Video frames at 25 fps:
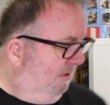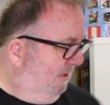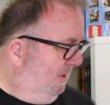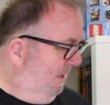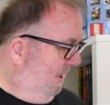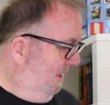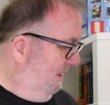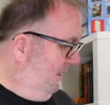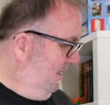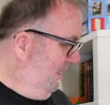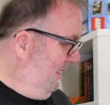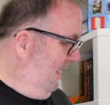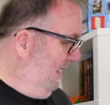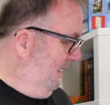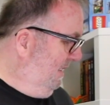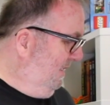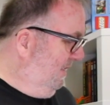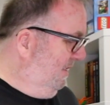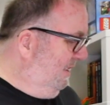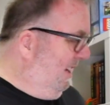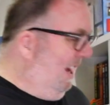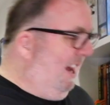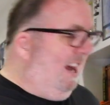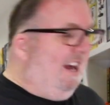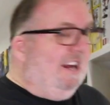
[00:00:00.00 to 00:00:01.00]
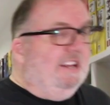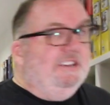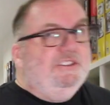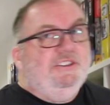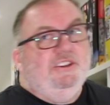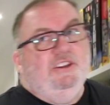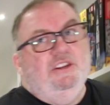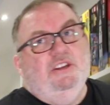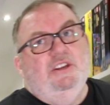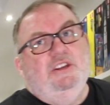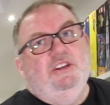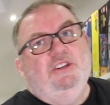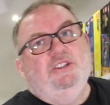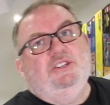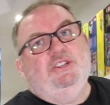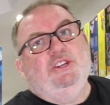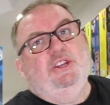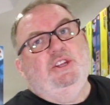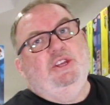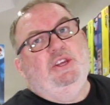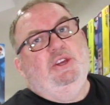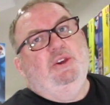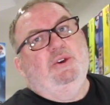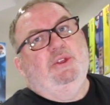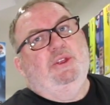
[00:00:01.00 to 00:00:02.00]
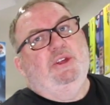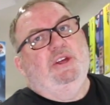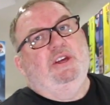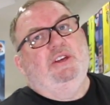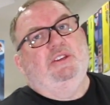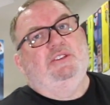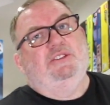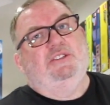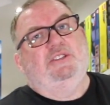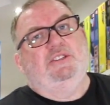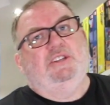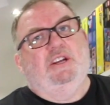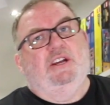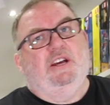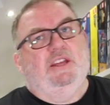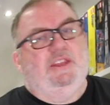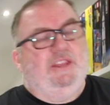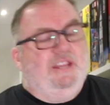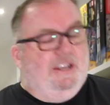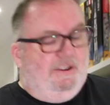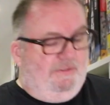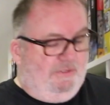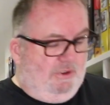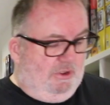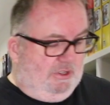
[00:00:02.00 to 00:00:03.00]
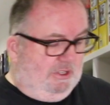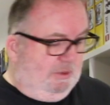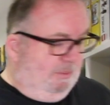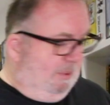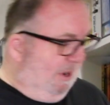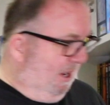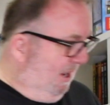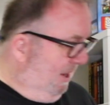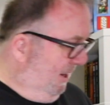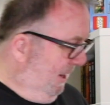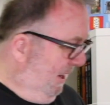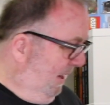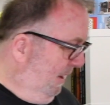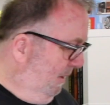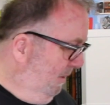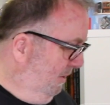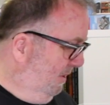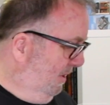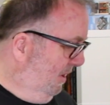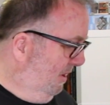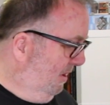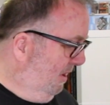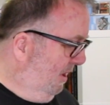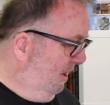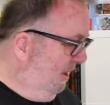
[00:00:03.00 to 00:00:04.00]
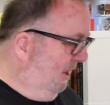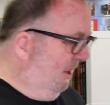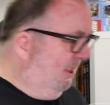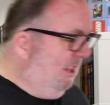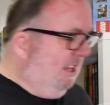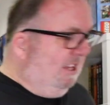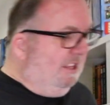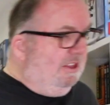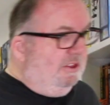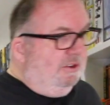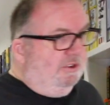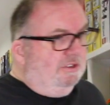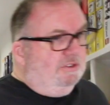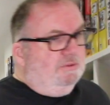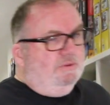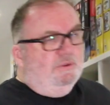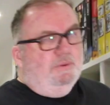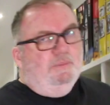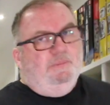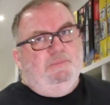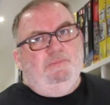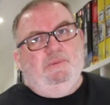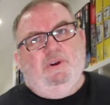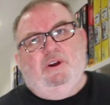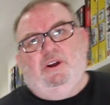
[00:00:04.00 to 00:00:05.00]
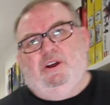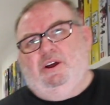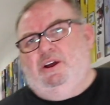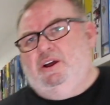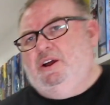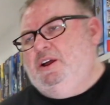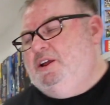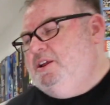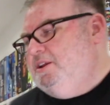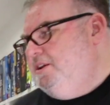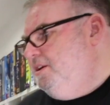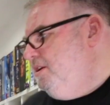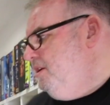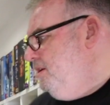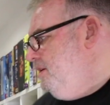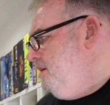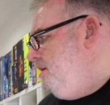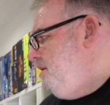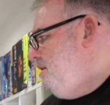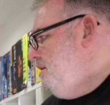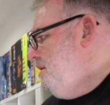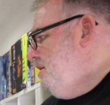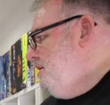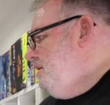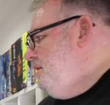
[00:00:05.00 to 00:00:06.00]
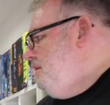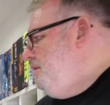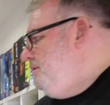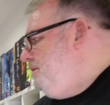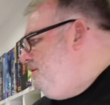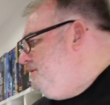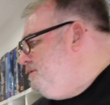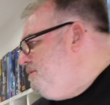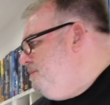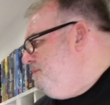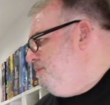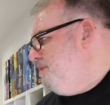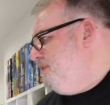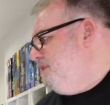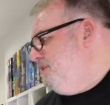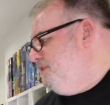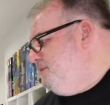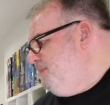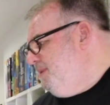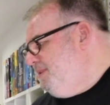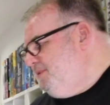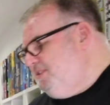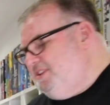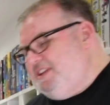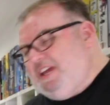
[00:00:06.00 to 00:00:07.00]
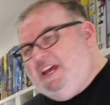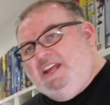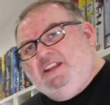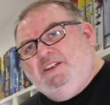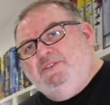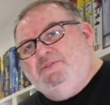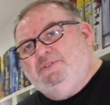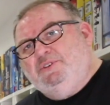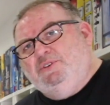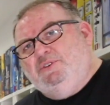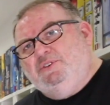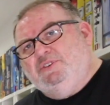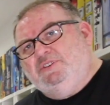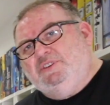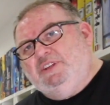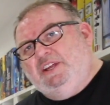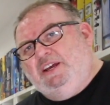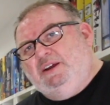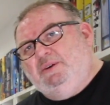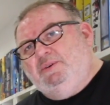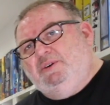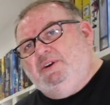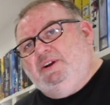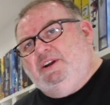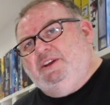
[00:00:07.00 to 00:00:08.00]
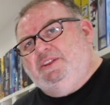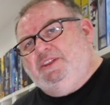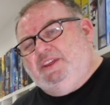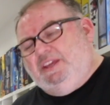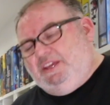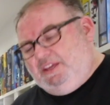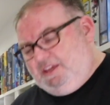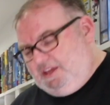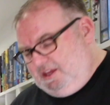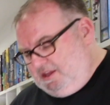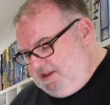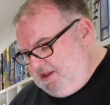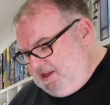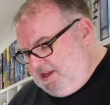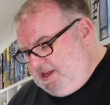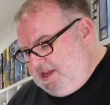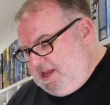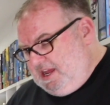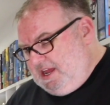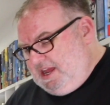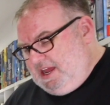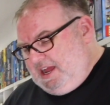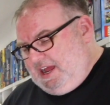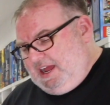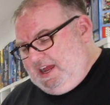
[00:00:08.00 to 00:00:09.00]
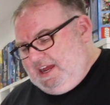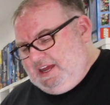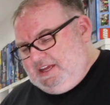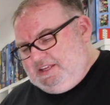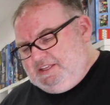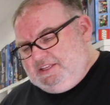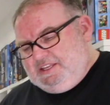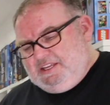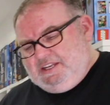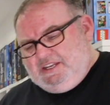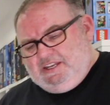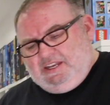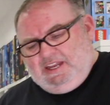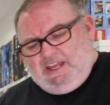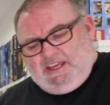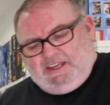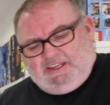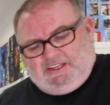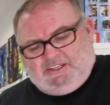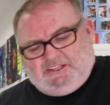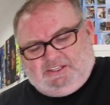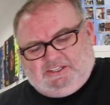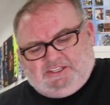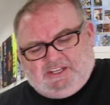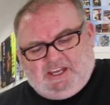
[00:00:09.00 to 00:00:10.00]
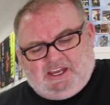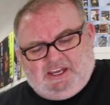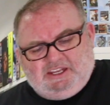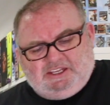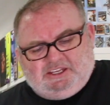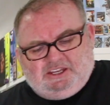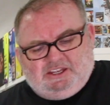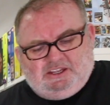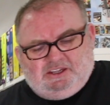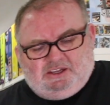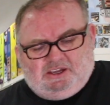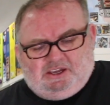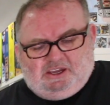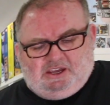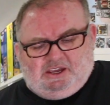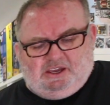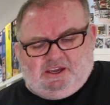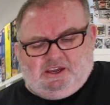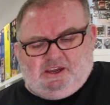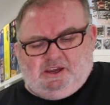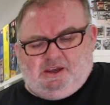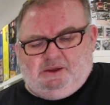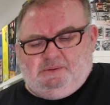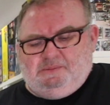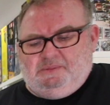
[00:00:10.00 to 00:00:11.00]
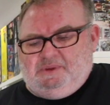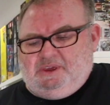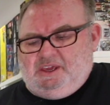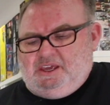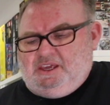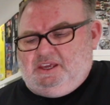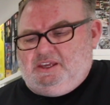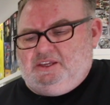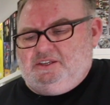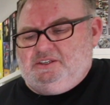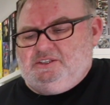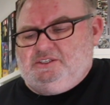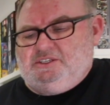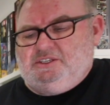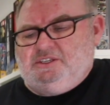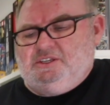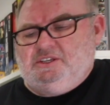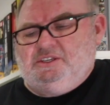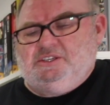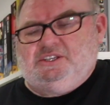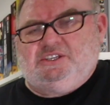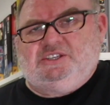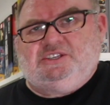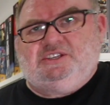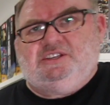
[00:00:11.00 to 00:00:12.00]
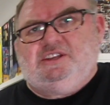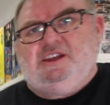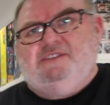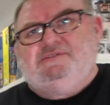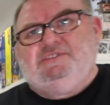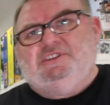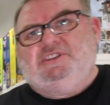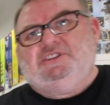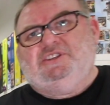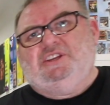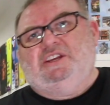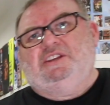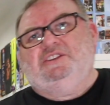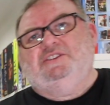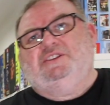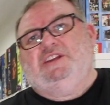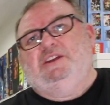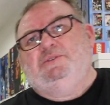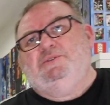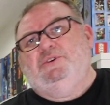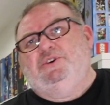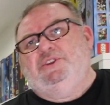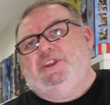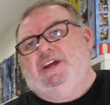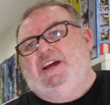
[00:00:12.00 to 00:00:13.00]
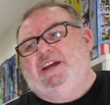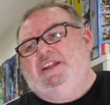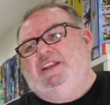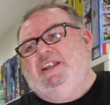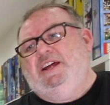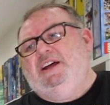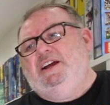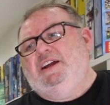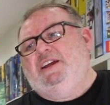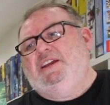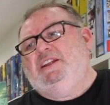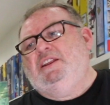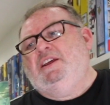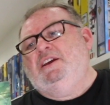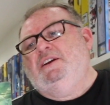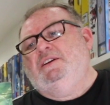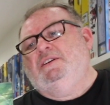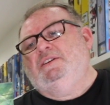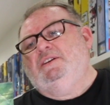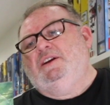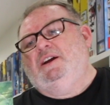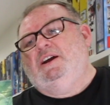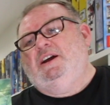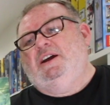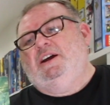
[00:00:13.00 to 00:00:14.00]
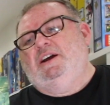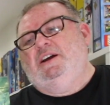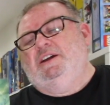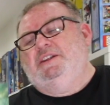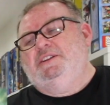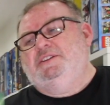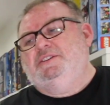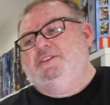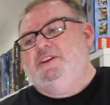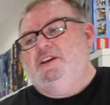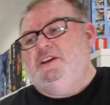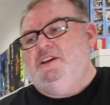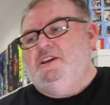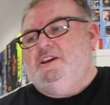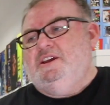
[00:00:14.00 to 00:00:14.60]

they're to add to the others that I've got to part out, and I think those were there's about 10 of those now, I think. And the next set is 76099, and